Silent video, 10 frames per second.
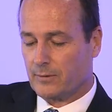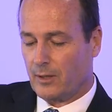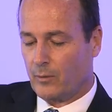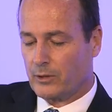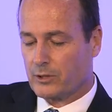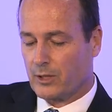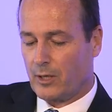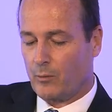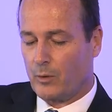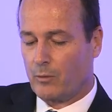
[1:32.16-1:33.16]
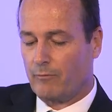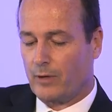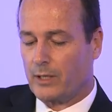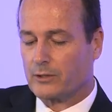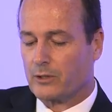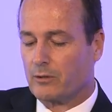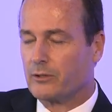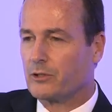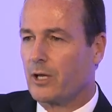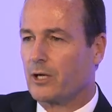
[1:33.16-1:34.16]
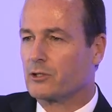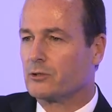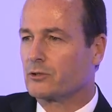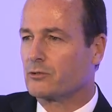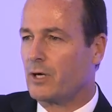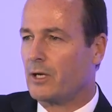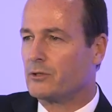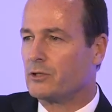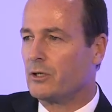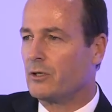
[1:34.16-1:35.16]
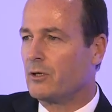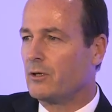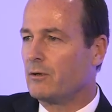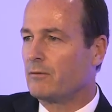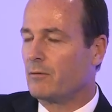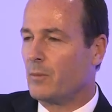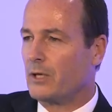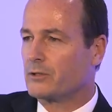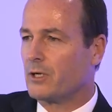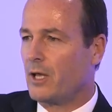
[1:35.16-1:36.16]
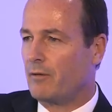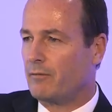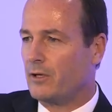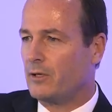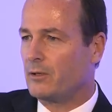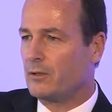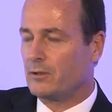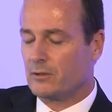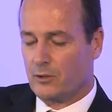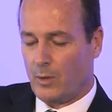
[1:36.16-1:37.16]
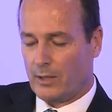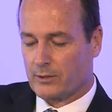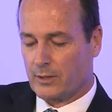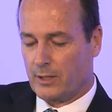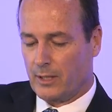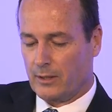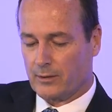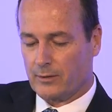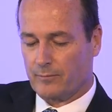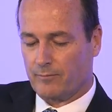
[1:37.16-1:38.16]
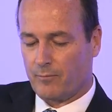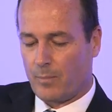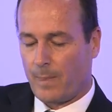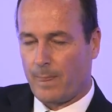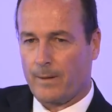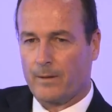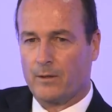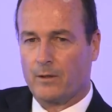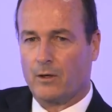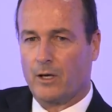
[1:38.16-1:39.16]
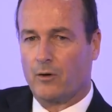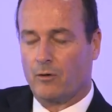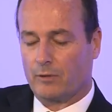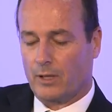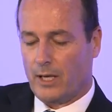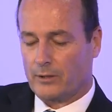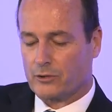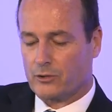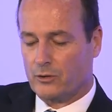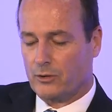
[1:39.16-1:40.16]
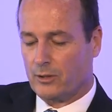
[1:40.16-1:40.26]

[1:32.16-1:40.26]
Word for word: at which time we revised our international strategy from asset heavy to asset light. And over the last two